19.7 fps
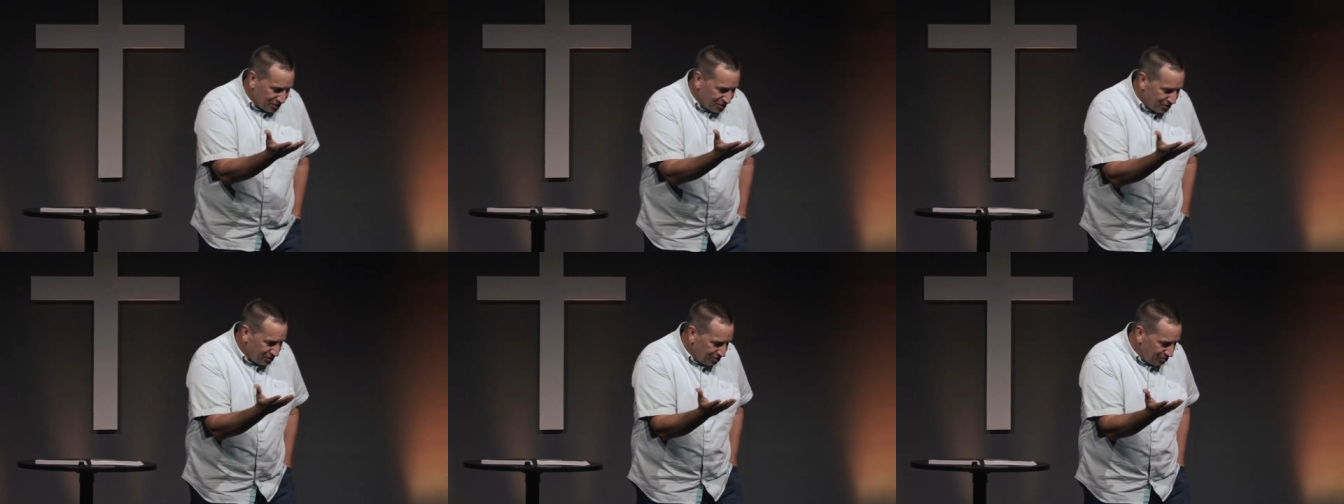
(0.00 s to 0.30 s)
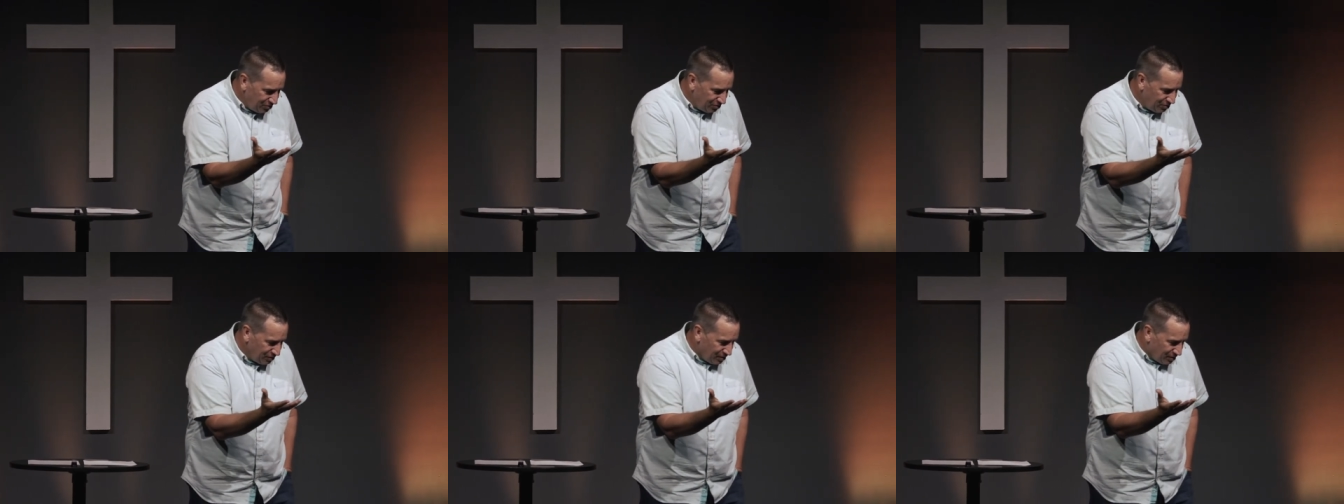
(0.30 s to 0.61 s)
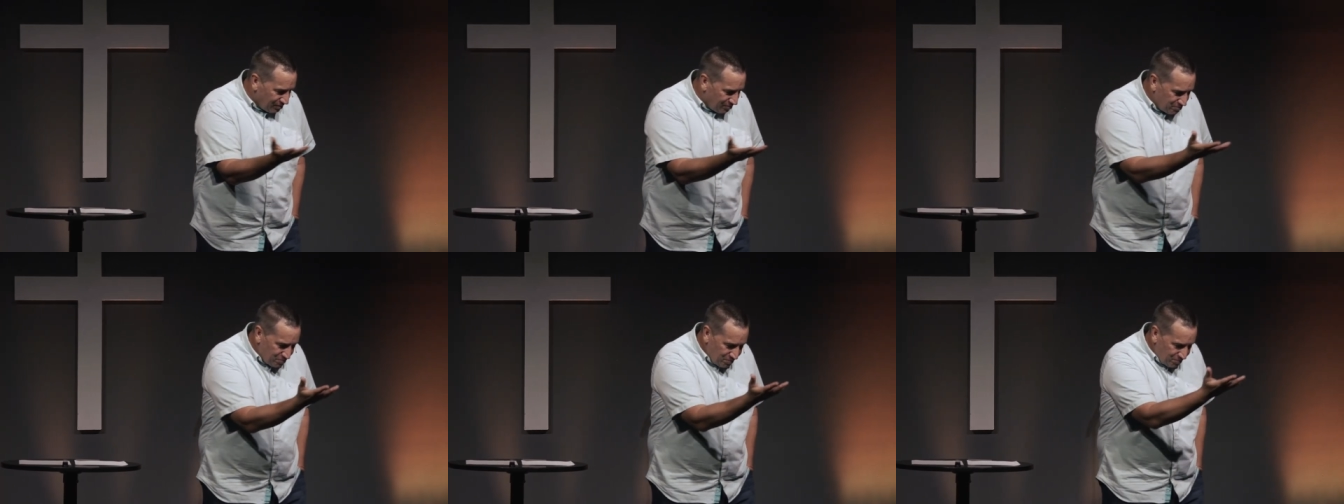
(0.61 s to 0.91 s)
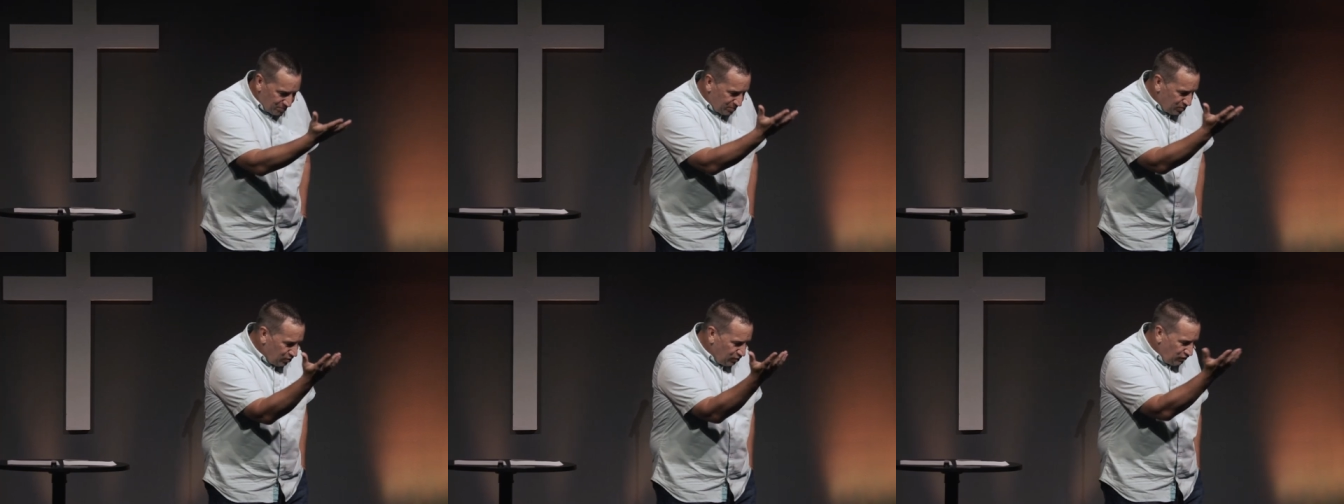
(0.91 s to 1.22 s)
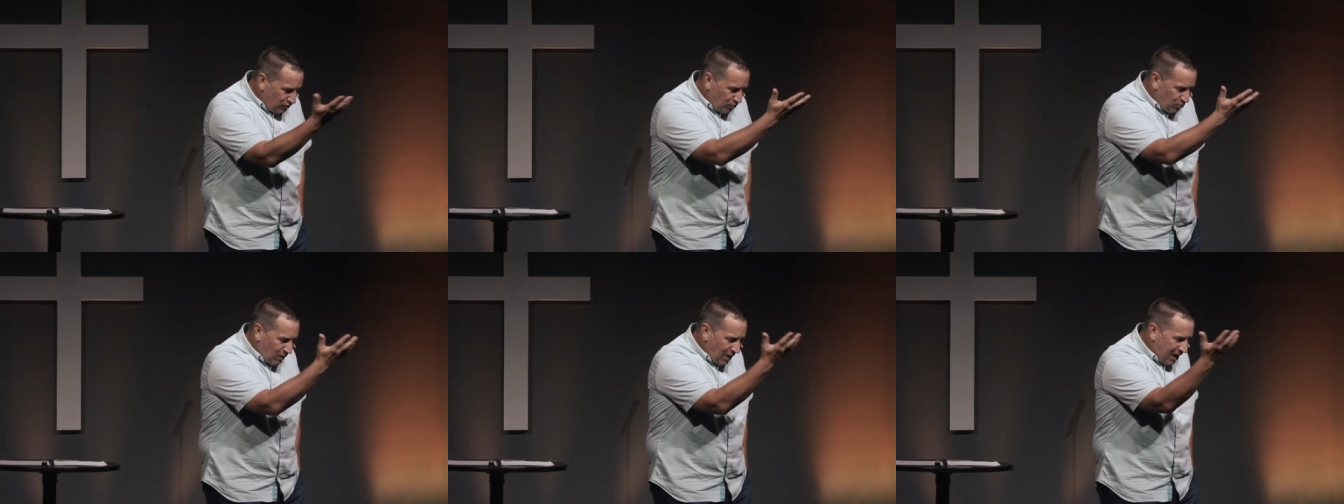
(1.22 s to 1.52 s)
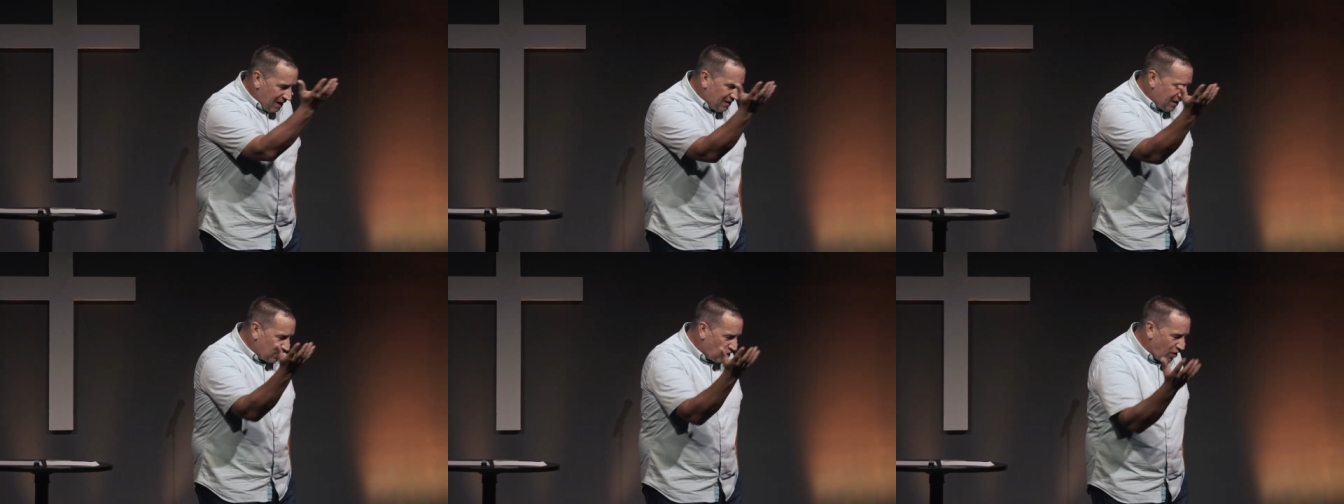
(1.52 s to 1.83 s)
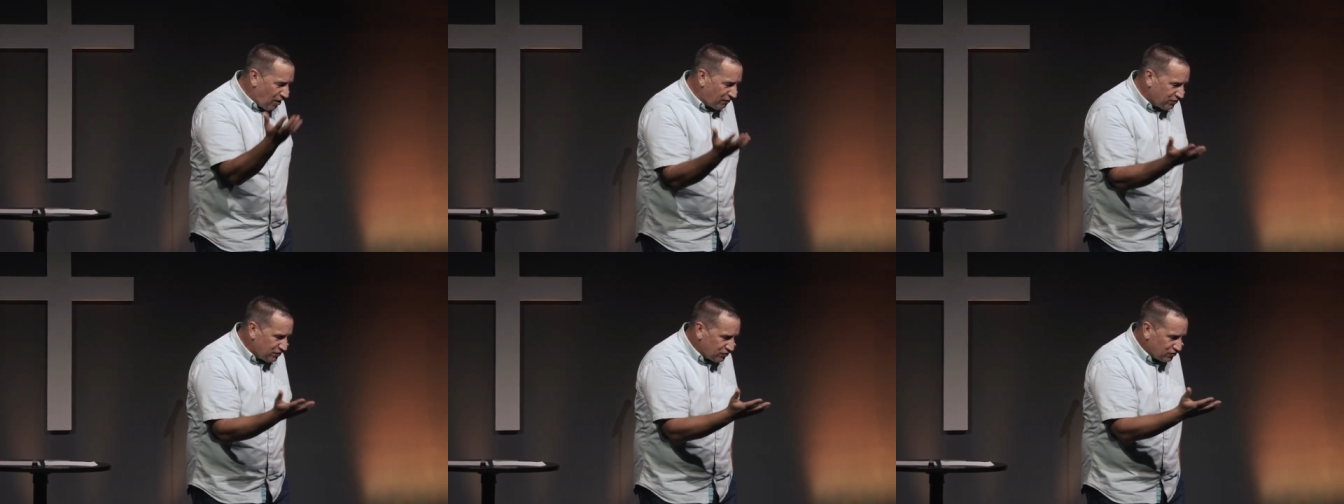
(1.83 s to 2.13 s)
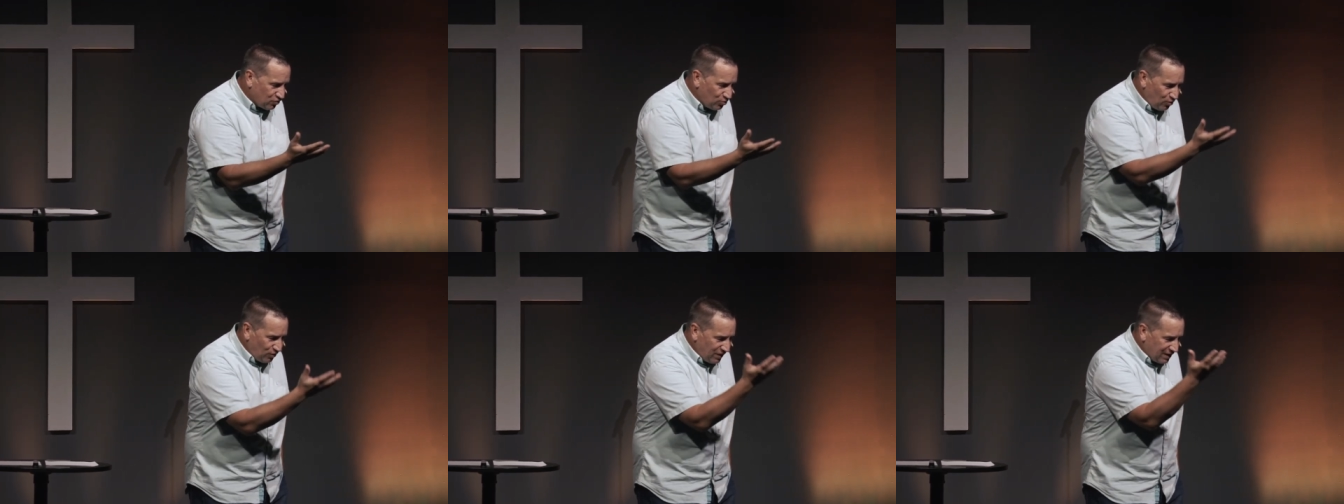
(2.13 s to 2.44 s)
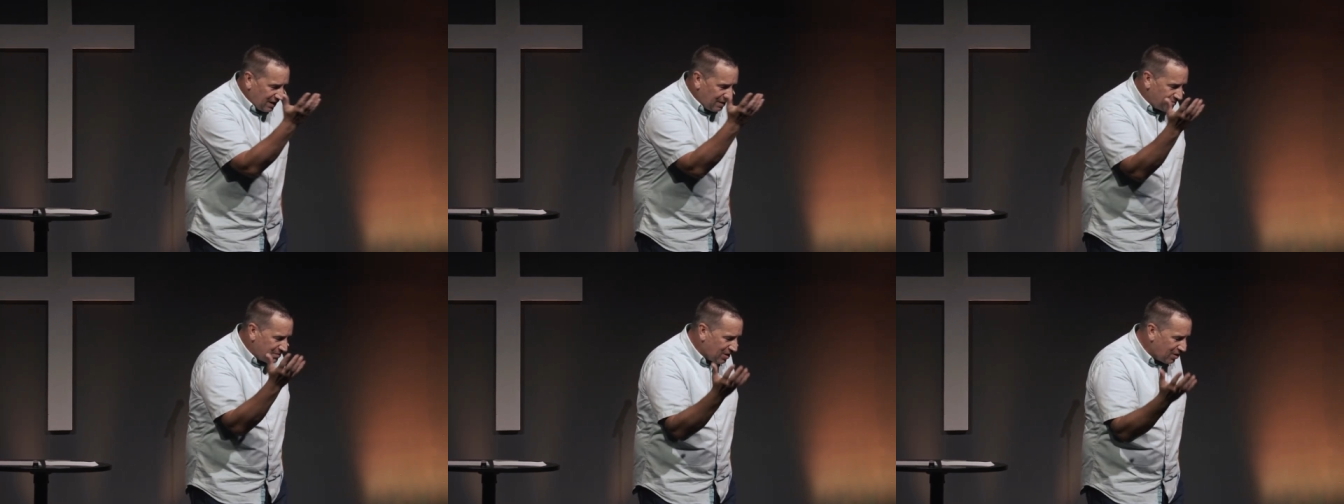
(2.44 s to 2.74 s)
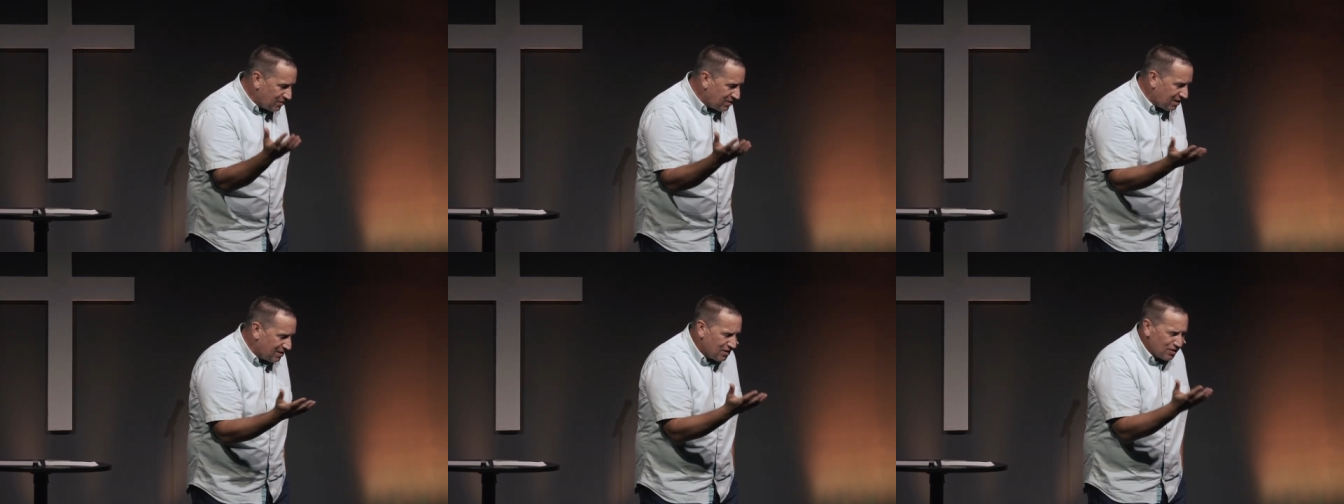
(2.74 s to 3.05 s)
who move away, they go off to school, they get married.